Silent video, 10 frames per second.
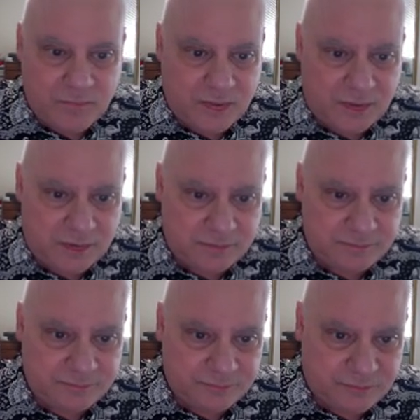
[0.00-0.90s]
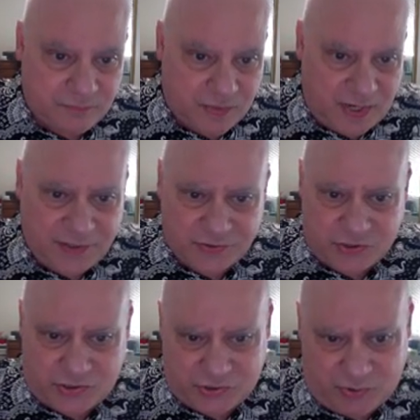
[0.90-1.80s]
And there's
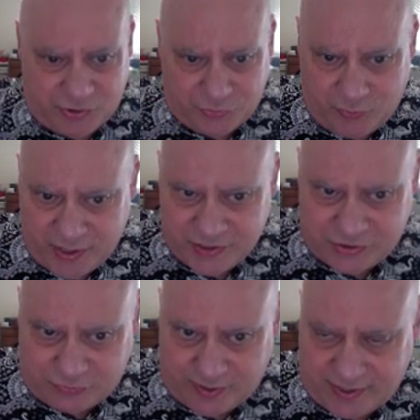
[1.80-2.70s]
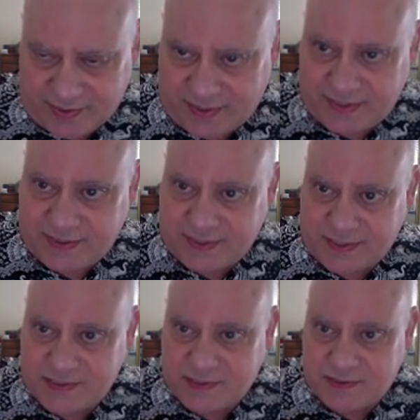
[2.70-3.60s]
also other ways to regulate
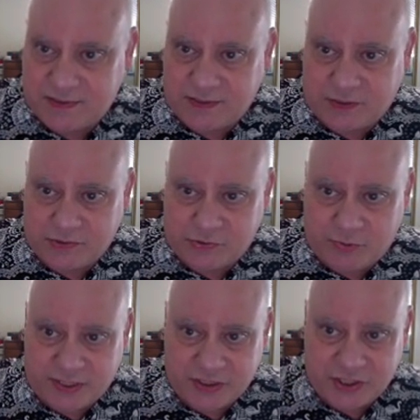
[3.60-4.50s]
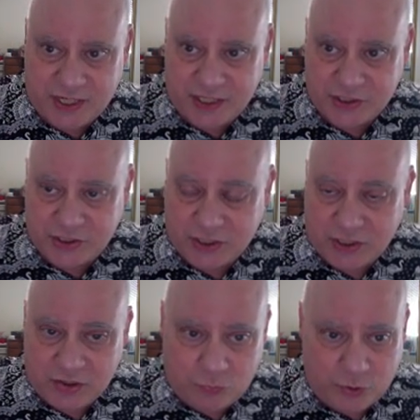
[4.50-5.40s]
this, so we can change
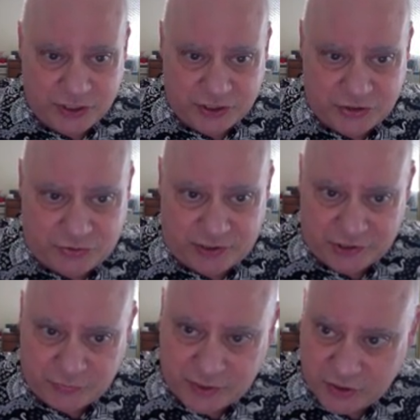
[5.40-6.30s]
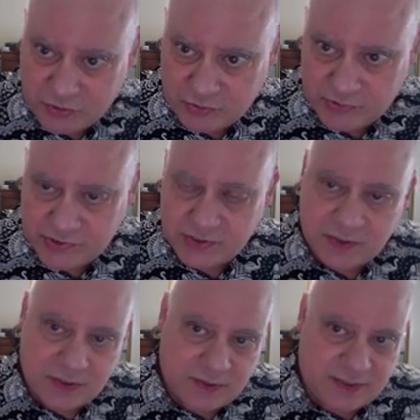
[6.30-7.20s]
which instructions we use
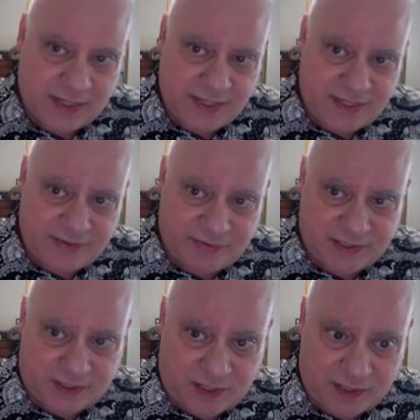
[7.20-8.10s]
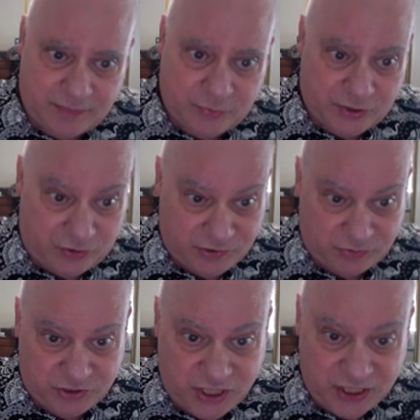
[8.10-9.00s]
at any given time. We can also
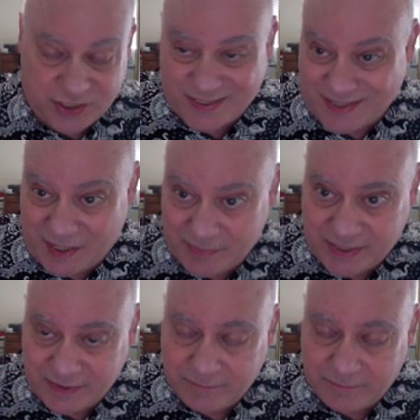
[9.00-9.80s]
change the timing.